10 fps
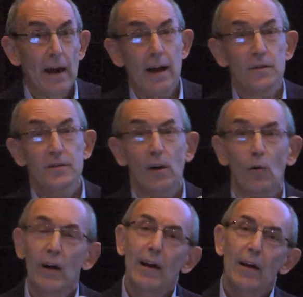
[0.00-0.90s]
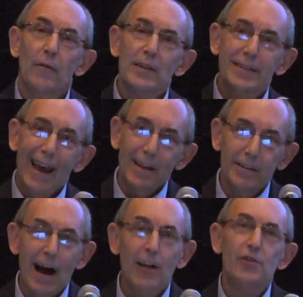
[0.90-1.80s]
And so this
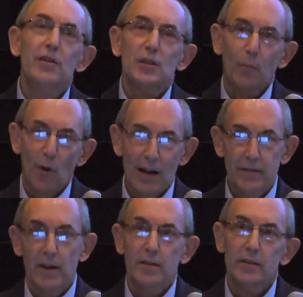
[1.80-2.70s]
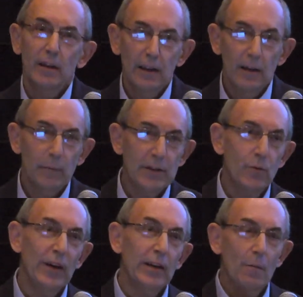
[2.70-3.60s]
endogenous process
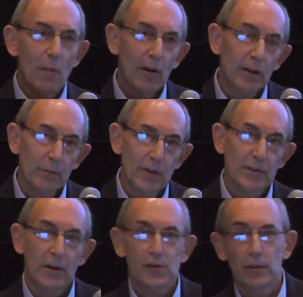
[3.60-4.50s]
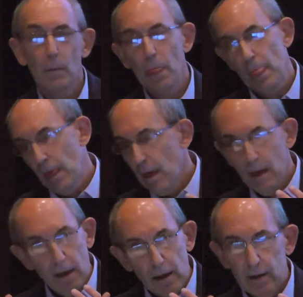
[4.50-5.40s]
between market position,
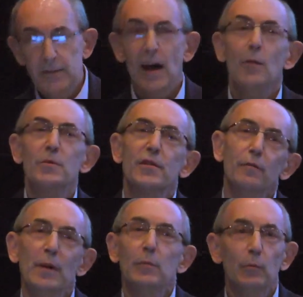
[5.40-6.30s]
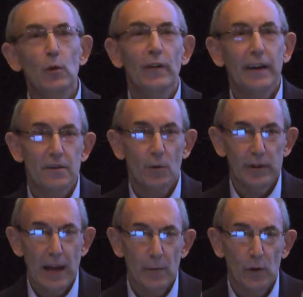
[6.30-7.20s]
types of people moving into a
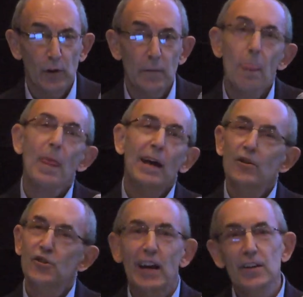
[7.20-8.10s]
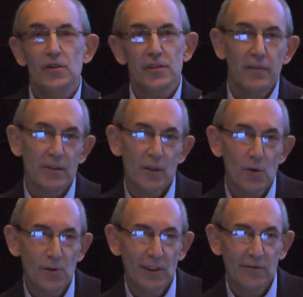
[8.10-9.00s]
neighborhood, changes in the
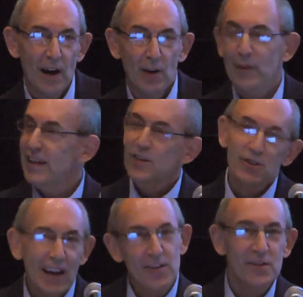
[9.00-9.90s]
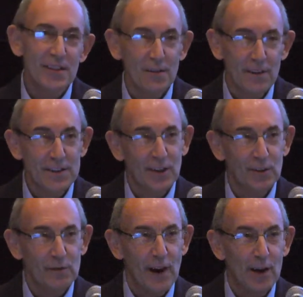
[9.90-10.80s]
social environment, changes in the
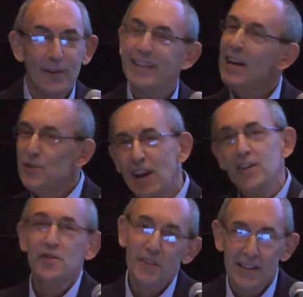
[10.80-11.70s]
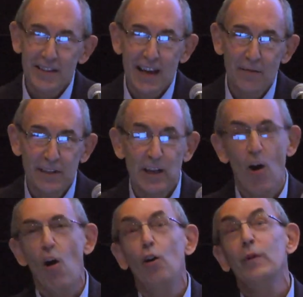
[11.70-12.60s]
physical environment, changes in the safety,
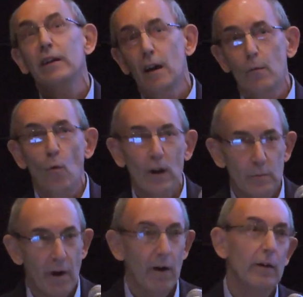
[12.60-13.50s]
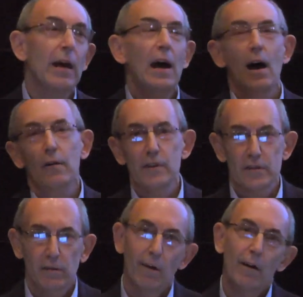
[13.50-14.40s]
all become one part of
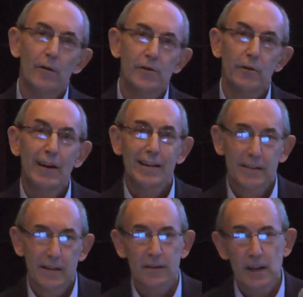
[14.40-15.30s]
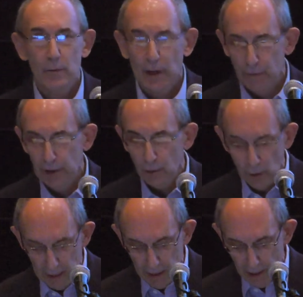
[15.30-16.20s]
this larger systemic view
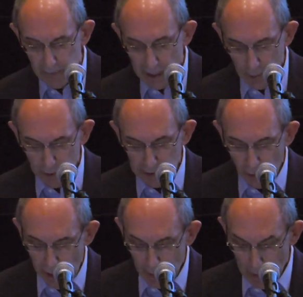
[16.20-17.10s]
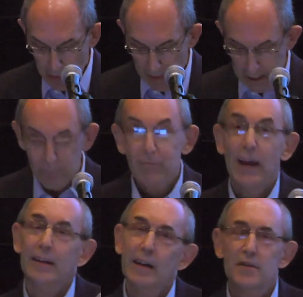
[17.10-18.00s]
of neighborhood crime.
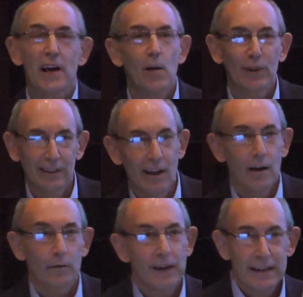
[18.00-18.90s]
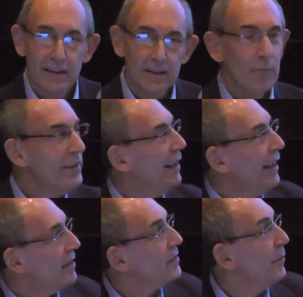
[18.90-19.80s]
And yes, I would love to someday
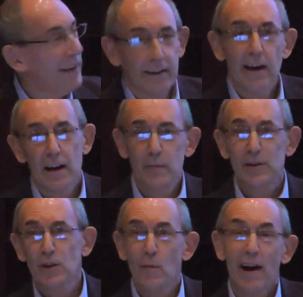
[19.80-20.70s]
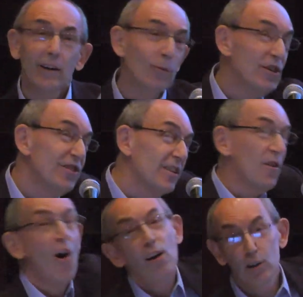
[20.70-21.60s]
estimate an econometric model which does
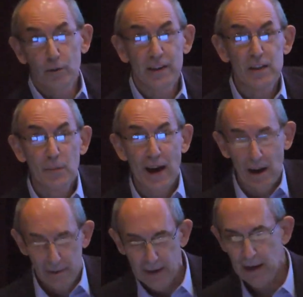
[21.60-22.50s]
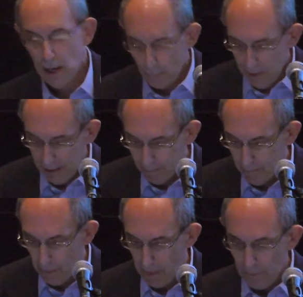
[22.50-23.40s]
all of this path, but
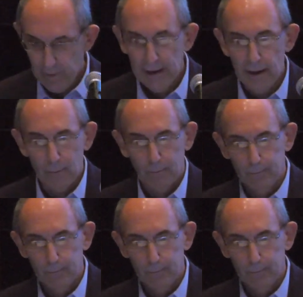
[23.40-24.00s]
not yet.